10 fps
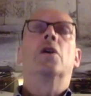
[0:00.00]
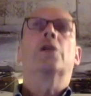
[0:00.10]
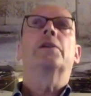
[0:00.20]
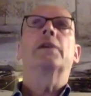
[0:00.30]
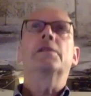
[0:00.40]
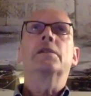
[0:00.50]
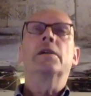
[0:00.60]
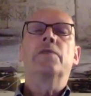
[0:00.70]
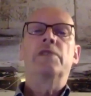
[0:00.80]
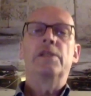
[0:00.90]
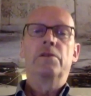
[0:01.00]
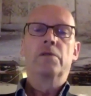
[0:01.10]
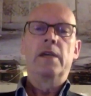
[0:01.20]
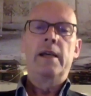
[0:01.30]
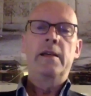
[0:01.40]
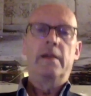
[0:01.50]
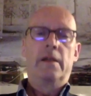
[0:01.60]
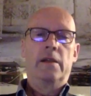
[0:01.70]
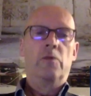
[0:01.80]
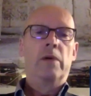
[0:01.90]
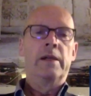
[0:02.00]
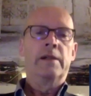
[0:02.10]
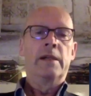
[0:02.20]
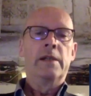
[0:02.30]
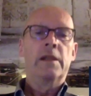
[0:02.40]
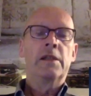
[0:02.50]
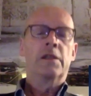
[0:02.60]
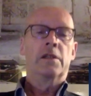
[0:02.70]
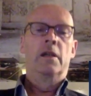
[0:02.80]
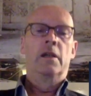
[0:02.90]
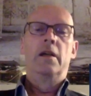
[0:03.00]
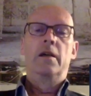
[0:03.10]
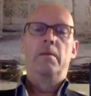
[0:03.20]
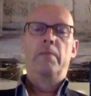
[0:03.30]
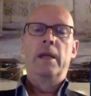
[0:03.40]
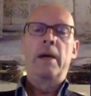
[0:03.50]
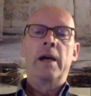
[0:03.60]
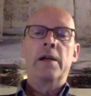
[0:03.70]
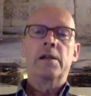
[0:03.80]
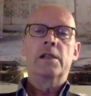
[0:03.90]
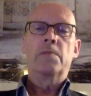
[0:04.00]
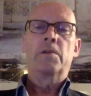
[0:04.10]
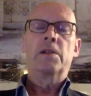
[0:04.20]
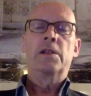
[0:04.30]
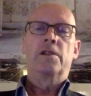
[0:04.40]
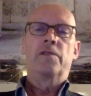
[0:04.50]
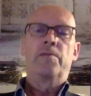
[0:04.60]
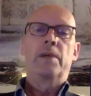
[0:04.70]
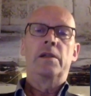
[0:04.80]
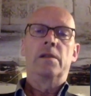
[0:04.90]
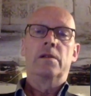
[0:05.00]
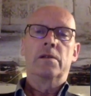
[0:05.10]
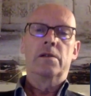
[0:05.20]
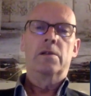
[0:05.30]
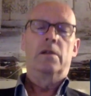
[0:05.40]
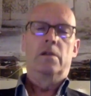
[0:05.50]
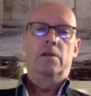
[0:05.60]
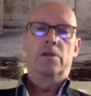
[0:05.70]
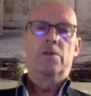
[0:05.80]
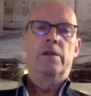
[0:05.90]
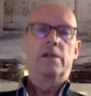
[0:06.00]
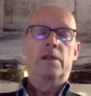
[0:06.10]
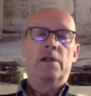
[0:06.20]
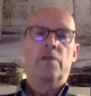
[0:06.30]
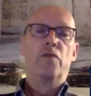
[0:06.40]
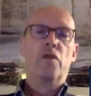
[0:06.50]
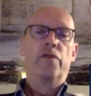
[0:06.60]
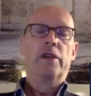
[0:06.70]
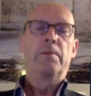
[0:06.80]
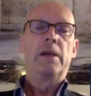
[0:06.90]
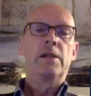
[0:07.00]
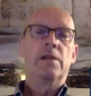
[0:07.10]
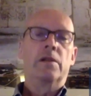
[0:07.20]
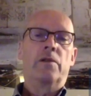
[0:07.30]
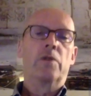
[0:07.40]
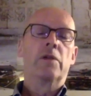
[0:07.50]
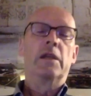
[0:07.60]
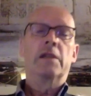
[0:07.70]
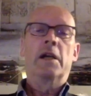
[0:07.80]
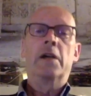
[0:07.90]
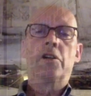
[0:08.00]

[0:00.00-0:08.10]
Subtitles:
architecture that we see today. One trend is minimize transportation of patients. So instead of moving the patient through the entire